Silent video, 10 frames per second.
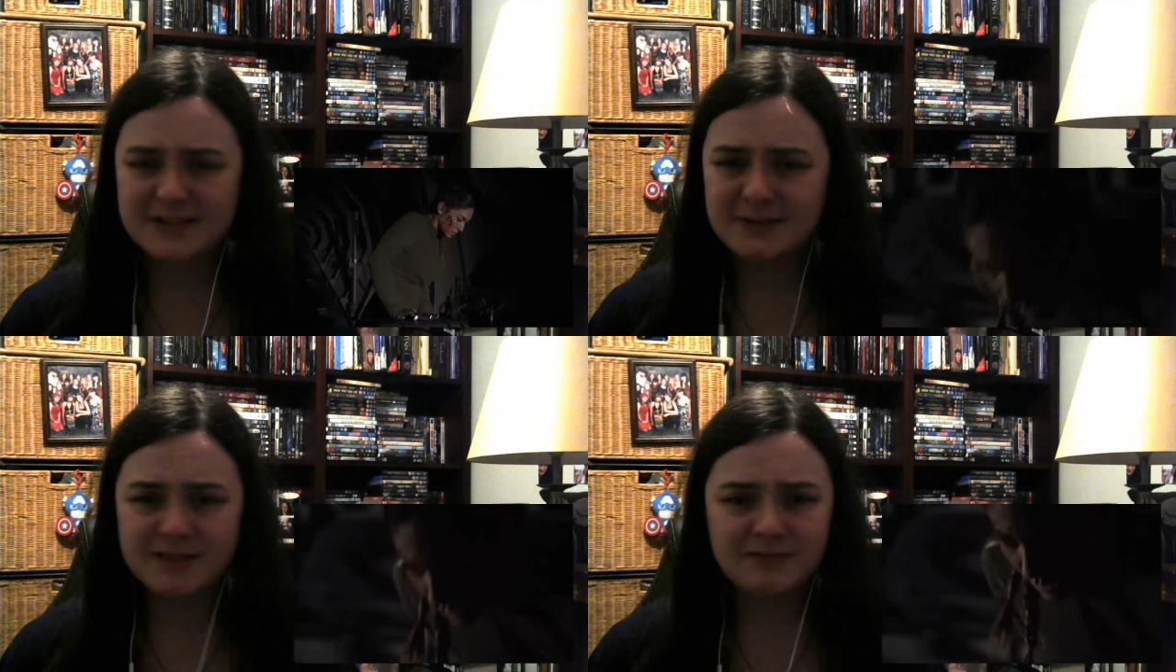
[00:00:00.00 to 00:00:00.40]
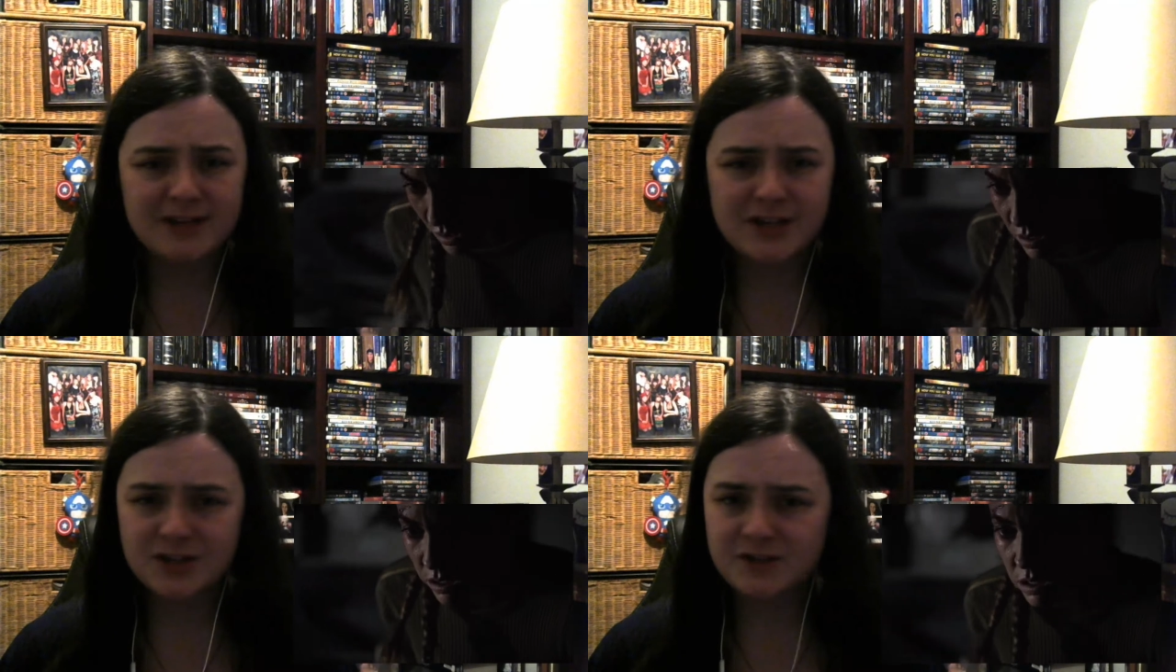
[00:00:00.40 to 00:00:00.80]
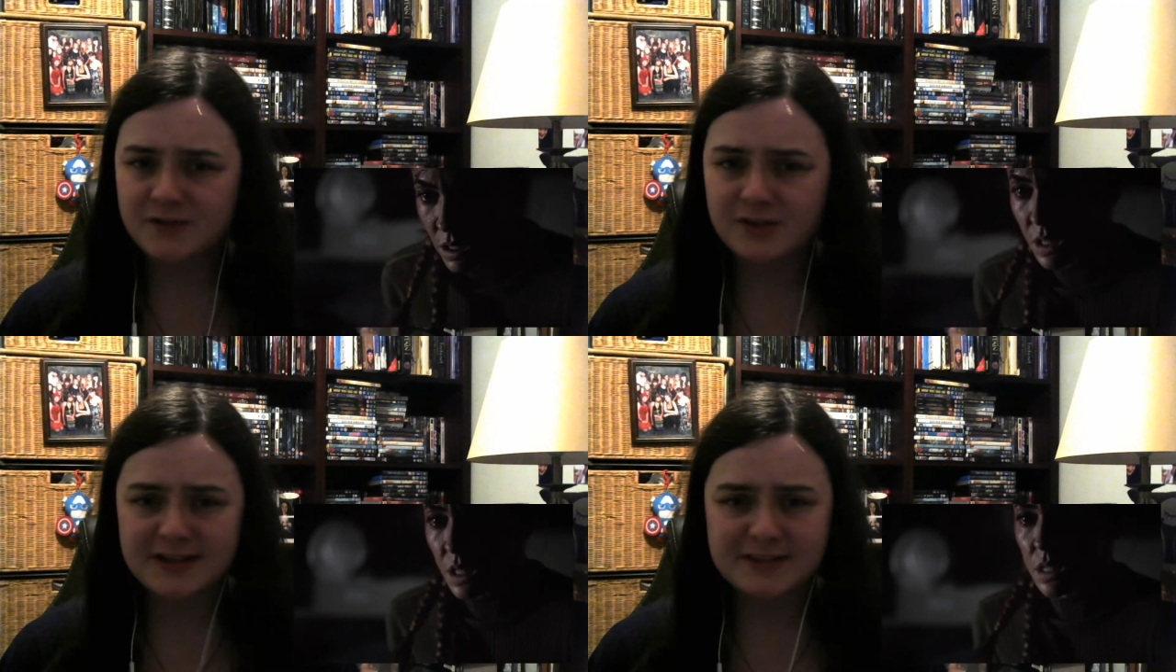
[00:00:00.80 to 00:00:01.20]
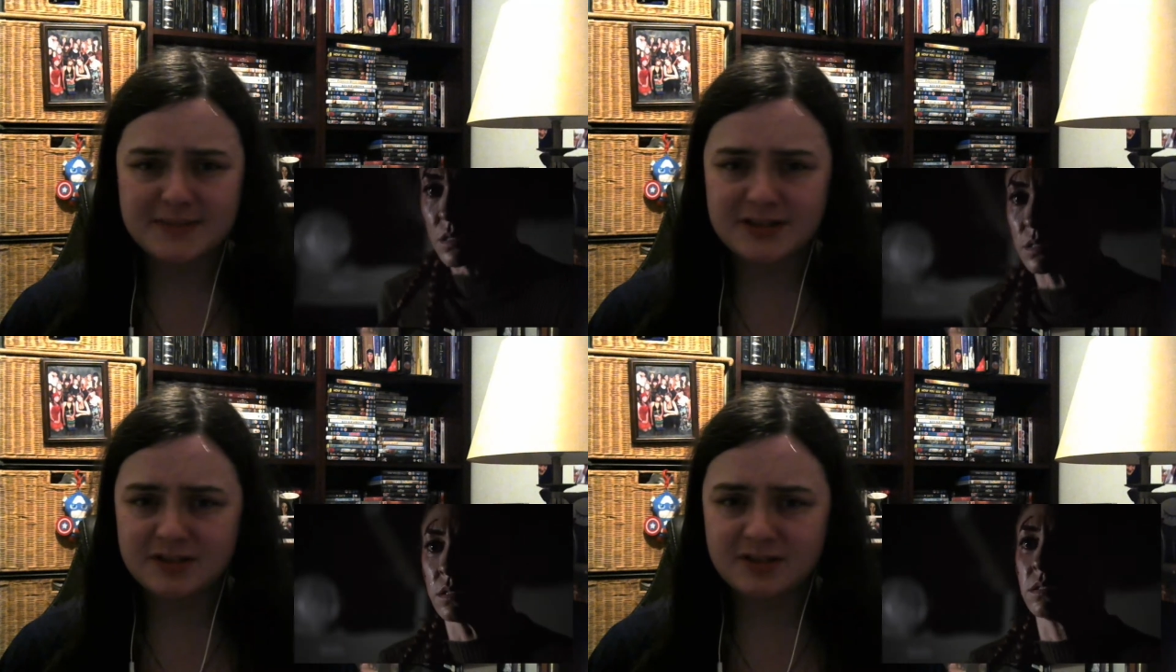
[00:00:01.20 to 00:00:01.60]
This is why she really shouldn't have gone on
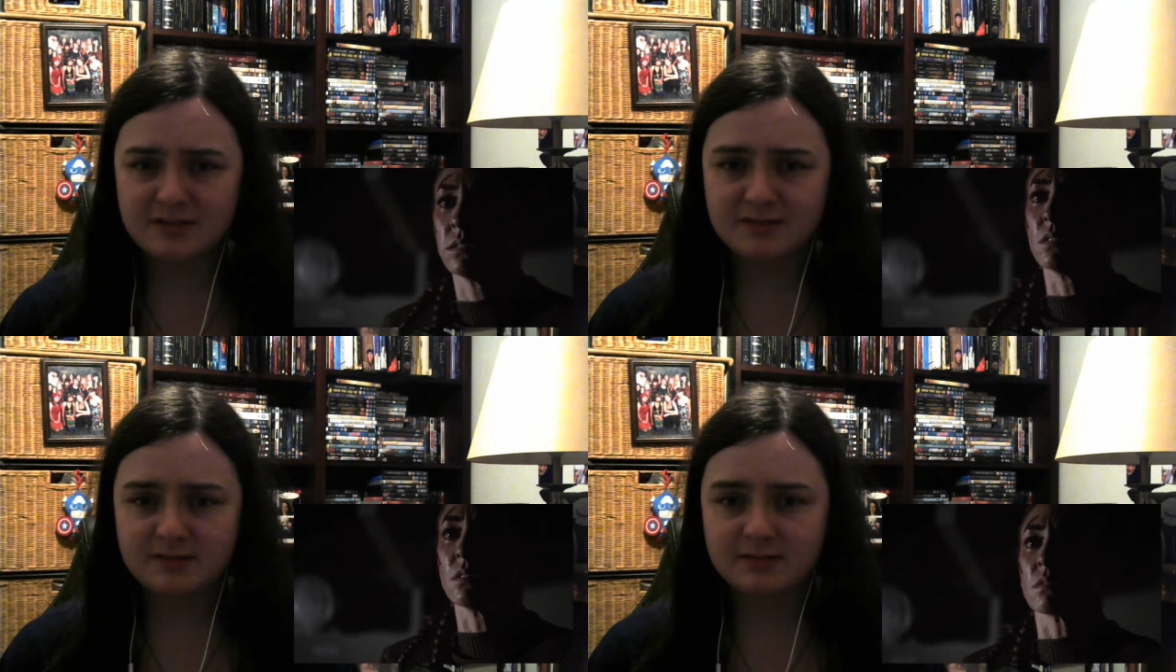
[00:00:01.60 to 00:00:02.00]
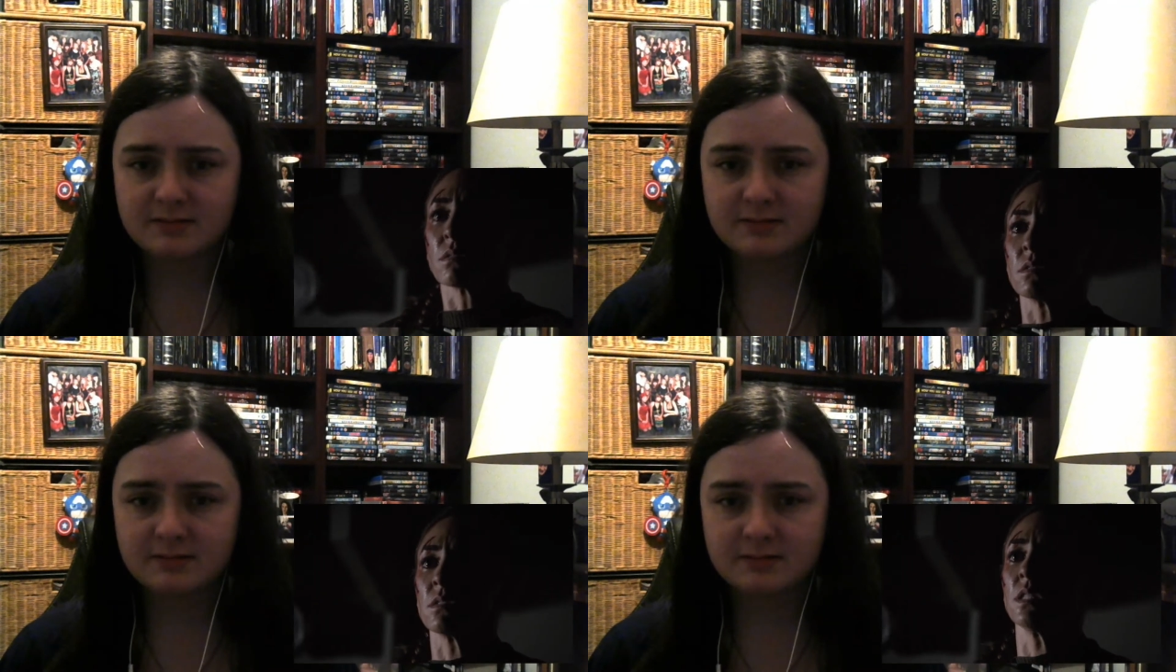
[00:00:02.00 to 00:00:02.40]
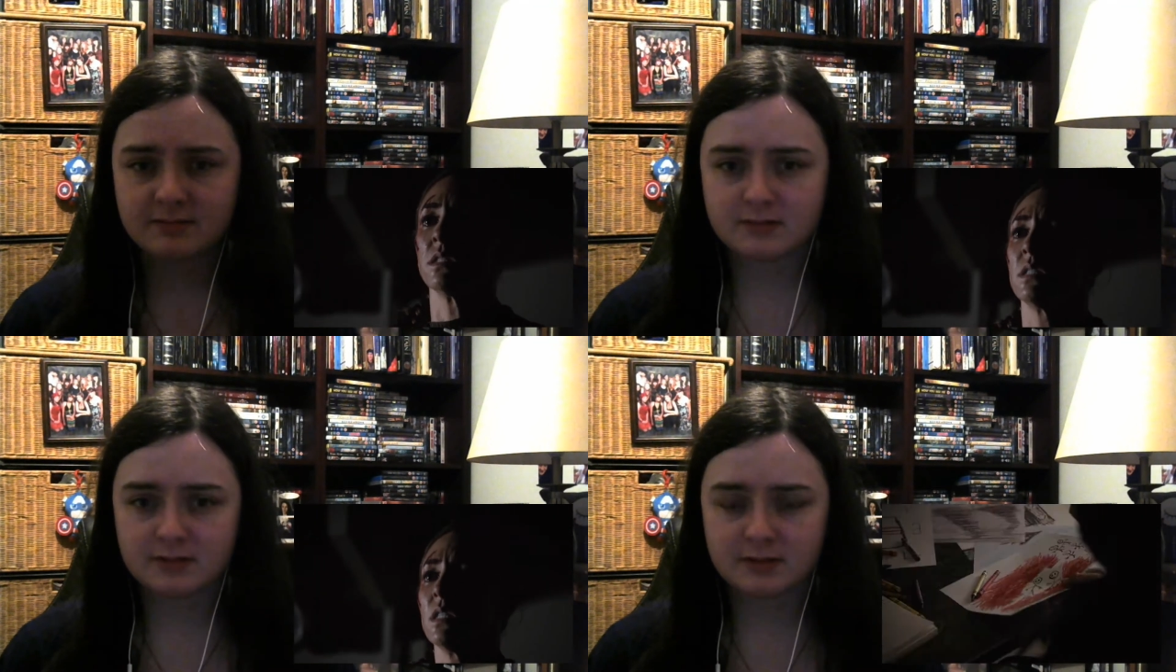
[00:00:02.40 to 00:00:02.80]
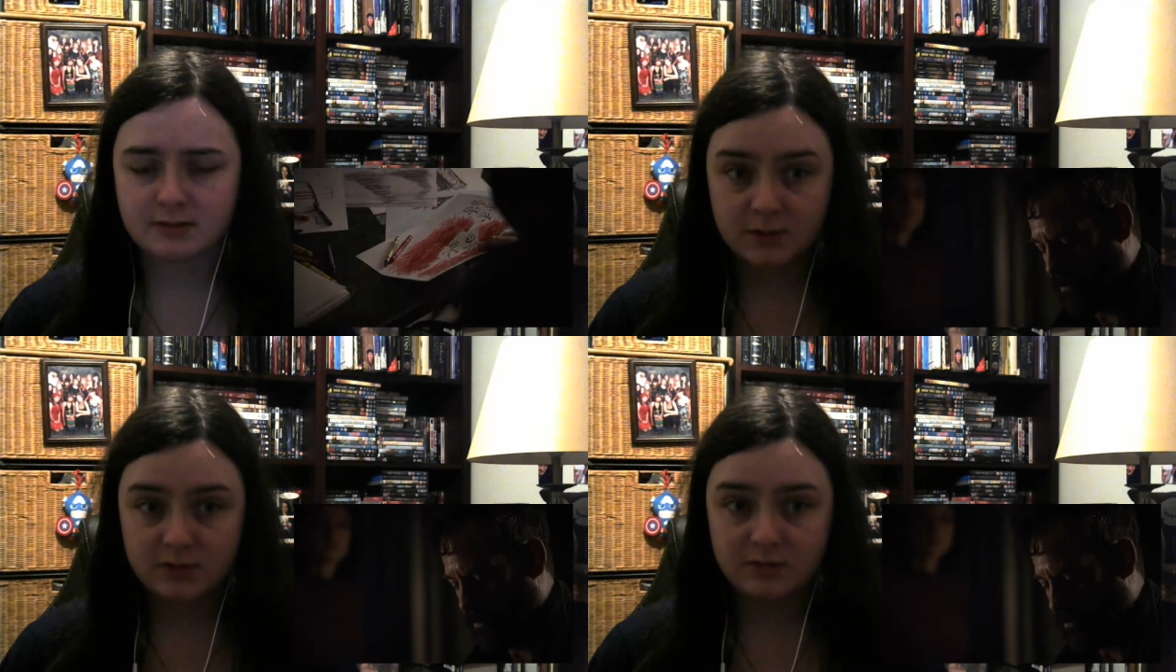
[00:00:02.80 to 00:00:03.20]
this mission.
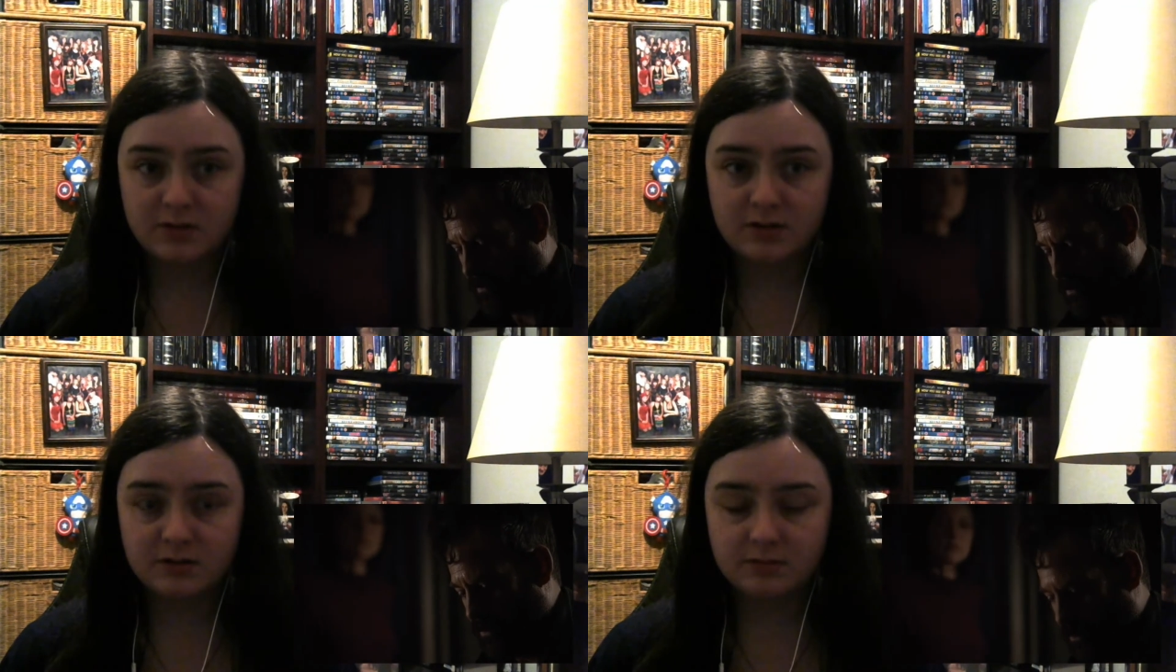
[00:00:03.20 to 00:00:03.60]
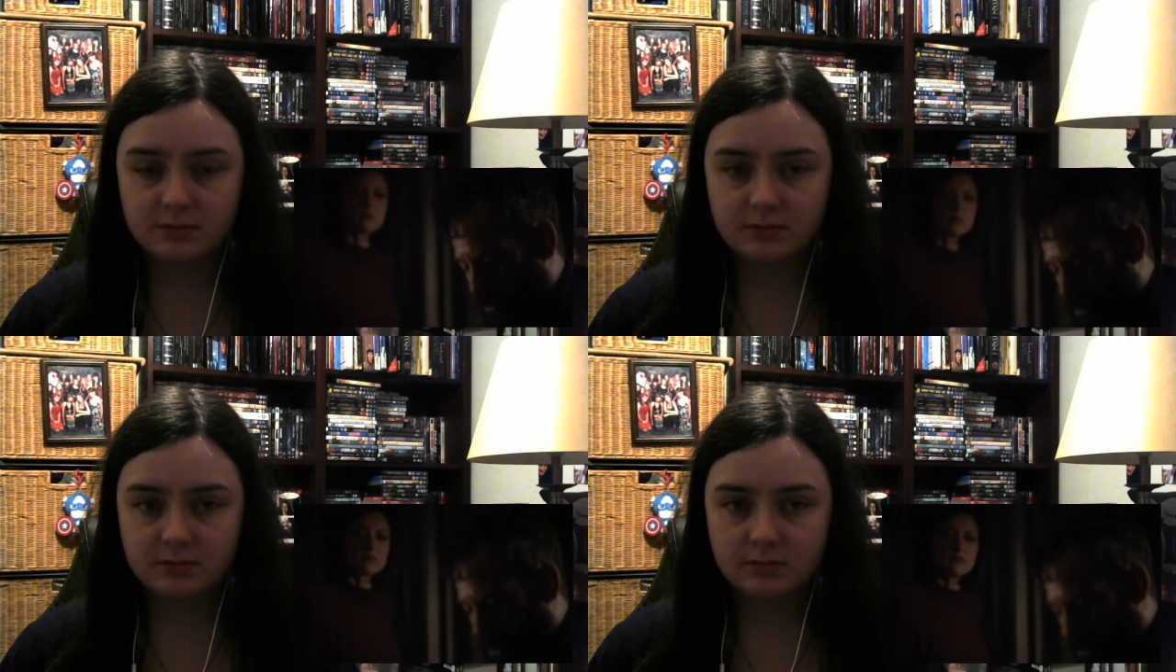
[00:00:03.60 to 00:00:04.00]
Oh no.